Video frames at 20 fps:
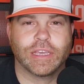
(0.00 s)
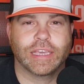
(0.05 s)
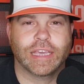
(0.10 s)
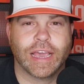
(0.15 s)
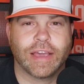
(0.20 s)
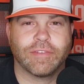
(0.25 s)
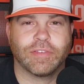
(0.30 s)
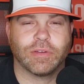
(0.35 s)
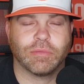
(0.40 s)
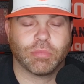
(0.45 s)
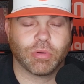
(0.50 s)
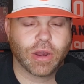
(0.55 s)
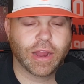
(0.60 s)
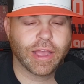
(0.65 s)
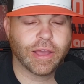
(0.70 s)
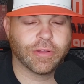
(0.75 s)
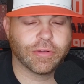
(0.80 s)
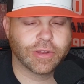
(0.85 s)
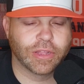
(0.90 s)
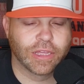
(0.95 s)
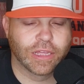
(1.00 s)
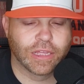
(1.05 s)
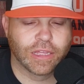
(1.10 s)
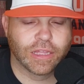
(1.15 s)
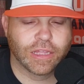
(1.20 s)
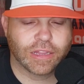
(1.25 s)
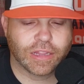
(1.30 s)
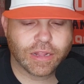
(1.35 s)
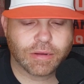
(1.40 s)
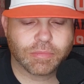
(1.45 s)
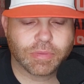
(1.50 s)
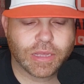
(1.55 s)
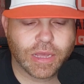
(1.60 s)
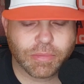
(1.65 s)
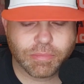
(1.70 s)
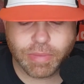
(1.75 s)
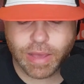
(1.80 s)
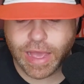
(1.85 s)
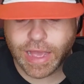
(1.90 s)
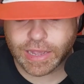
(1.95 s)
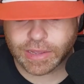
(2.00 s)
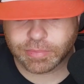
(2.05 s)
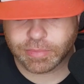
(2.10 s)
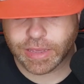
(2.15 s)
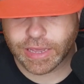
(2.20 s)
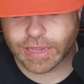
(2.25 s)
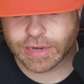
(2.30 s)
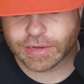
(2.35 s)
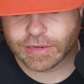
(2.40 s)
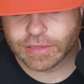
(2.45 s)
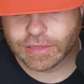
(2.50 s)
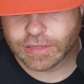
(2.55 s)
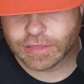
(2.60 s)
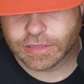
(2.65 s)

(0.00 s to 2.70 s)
Kevin Brown. Let him come back, man.